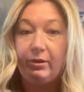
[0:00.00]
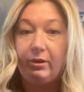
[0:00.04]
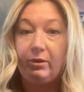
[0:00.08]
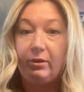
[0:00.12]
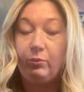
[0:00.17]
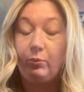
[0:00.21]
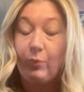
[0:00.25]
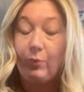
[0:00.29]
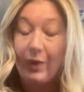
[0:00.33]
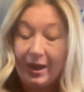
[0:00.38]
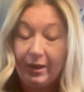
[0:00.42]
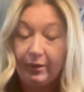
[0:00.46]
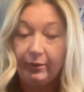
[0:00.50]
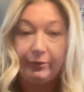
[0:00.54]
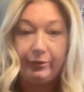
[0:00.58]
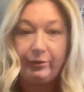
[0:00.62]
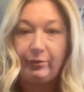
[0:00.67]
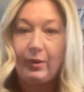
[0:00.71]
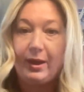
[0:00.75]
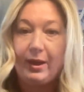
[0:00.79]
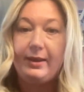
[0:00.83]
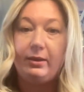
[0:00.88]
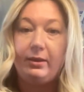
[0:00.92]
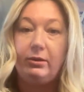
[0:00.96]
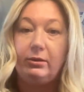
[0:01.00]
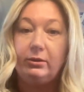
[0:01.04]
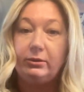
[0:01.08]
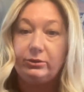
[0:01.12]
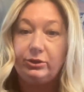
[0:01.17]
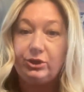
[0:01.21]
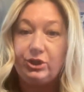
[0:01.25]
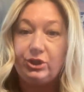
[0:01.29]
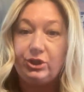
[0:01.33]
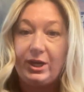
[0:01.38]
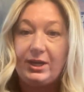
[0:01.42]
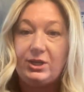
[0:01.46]
or wealth, while
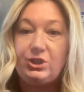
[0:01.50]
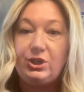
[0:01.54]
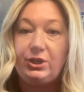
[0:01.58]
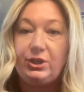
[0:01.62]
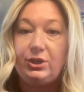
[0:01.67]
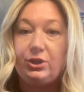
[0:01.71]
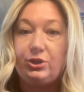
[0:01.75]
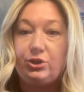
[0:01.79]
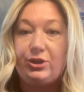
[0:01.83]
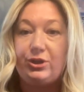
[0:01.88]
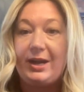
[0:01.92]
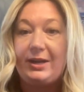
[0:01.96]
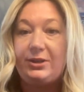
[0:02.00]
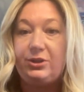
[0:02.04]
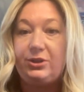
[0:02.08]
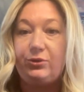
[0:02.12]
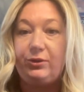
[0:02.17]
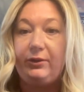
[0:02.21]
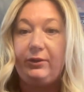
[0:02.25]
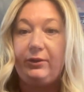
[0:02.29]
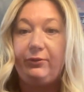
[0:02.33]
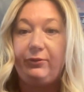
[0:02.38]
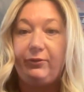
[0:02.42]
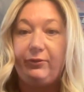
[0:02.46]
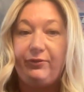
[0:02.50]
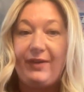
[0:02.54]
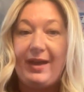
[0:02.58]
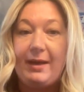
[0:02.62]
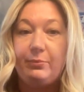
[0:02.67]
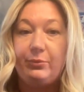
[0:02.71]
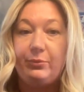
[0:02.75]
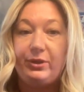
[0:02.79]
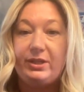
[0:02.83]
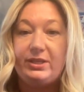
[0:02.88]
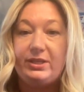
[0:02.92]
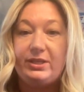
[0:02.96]
changing the trajectory for
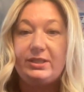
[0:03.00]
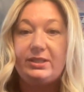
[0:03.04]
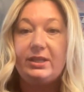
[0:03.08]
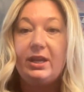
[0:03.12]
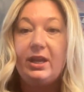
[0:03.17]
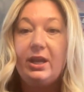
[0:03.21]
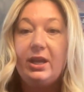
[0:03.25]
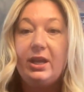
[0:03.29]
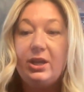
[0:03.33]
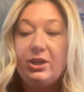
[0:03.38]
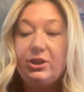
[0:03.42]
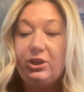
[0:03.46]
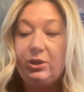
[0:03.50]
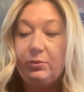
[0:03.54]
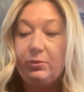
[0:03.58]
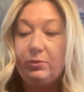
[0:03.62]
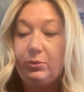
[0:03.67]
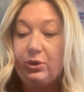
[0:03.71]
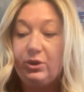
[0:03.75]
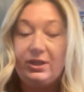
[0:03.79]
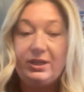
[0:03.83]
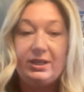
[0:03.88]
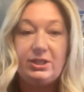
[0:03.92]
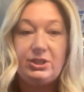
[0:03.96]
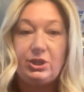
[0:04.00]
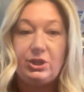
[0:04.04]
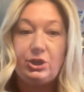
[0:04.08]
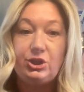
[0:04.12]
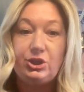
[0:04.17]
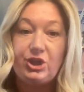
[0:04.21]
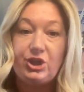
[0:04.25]
families, communities, and